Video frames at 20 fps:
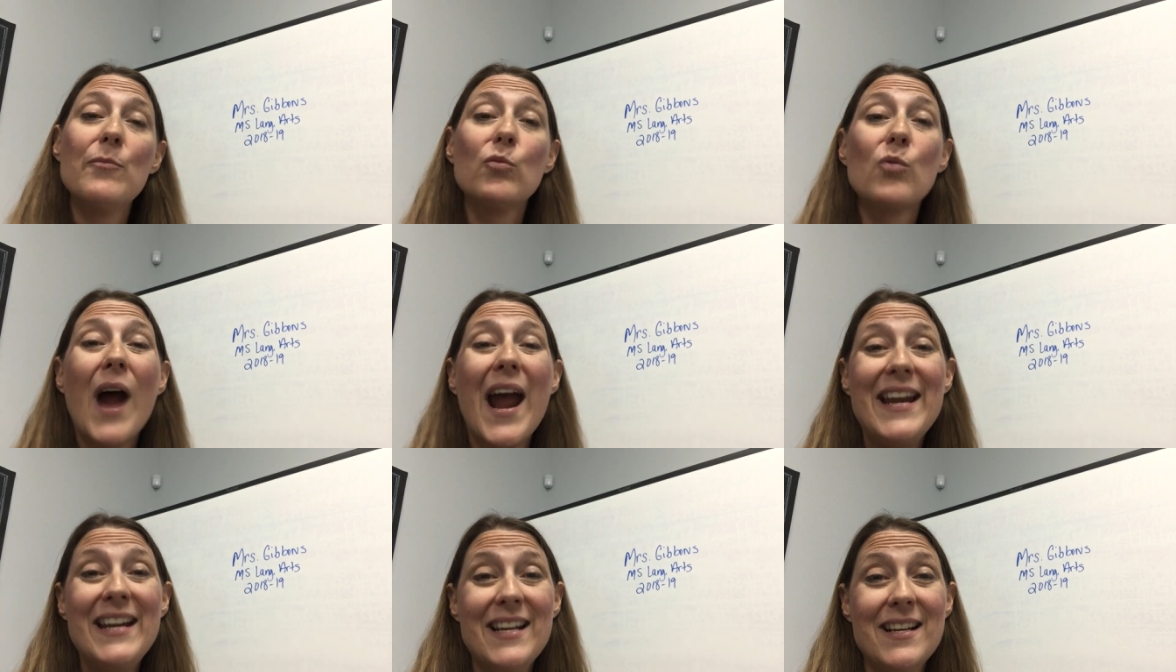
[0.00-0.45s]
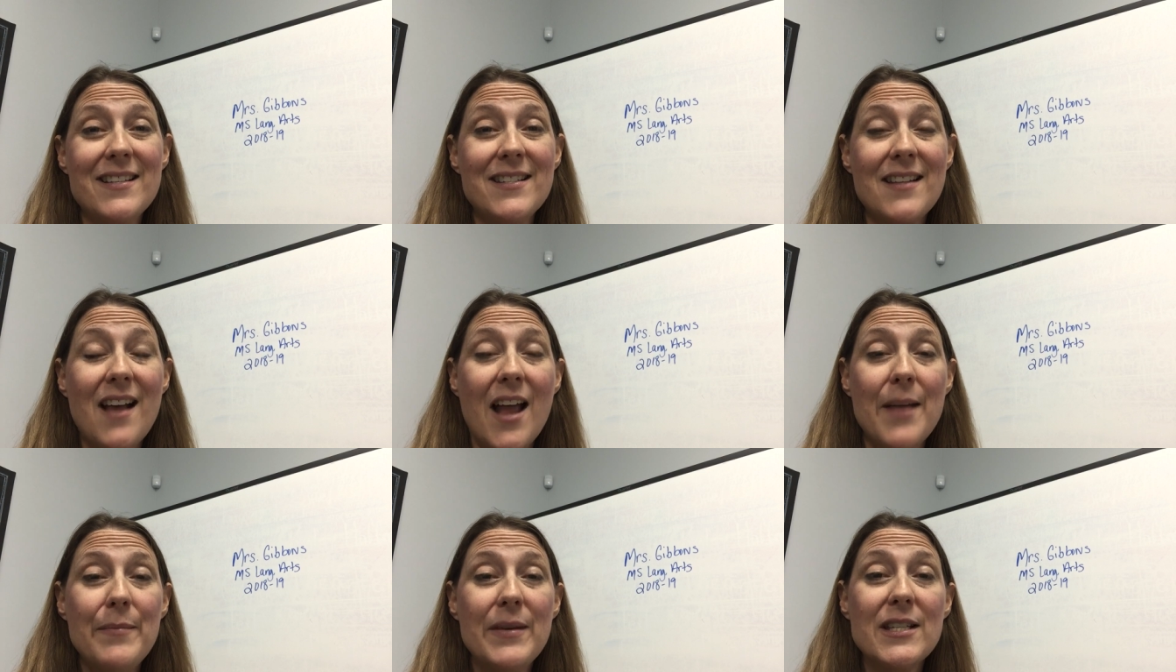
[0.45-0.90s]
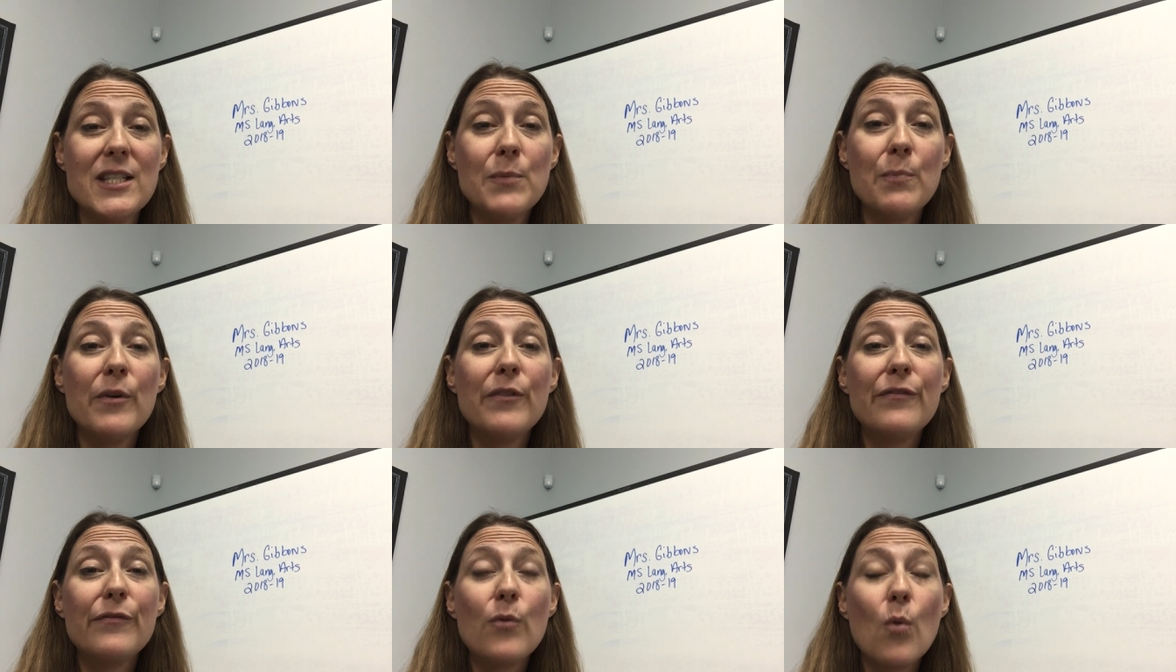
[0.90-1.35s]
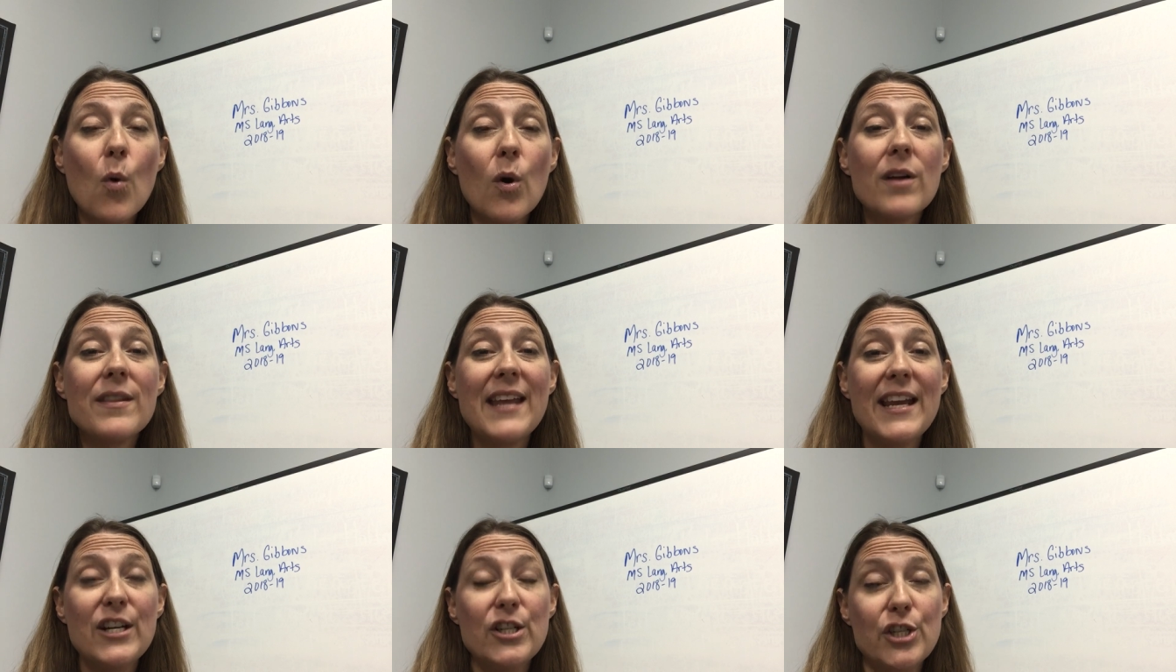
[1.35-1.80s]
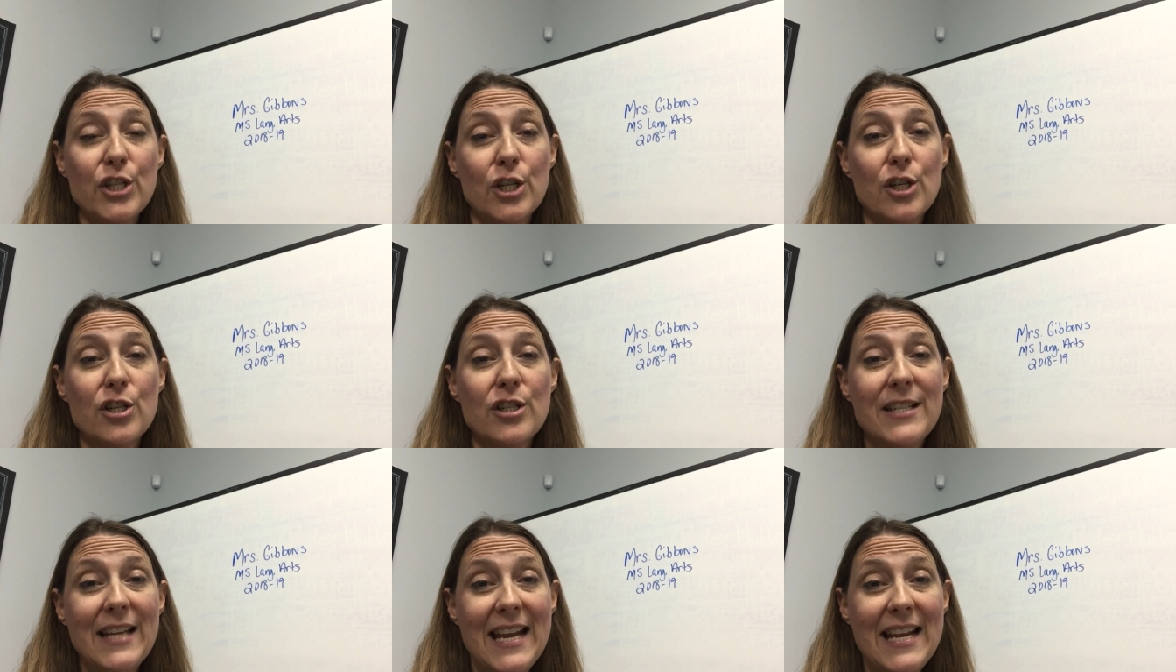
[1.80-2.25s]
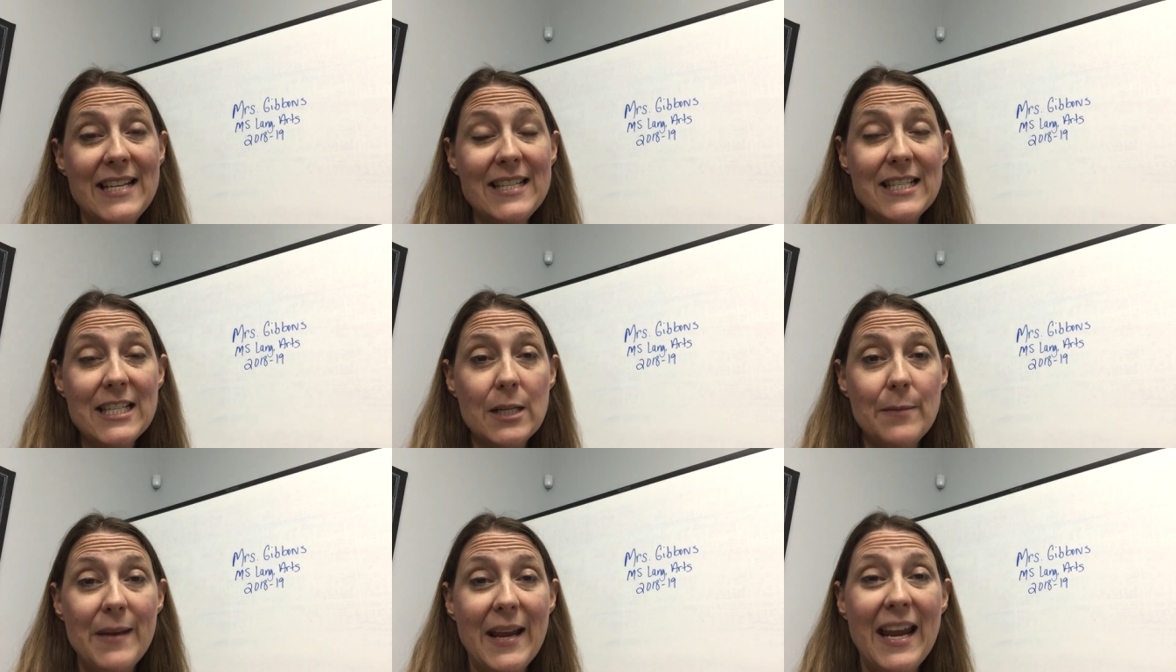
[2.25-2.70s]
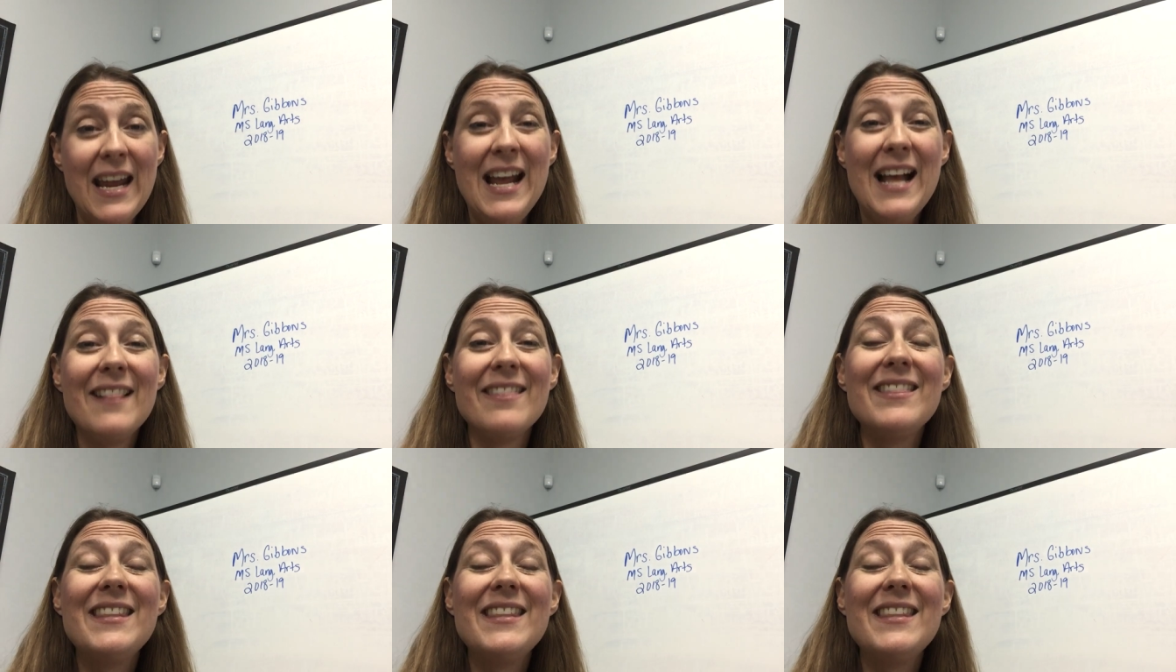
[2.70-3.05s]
writing assignments before they are turned into me.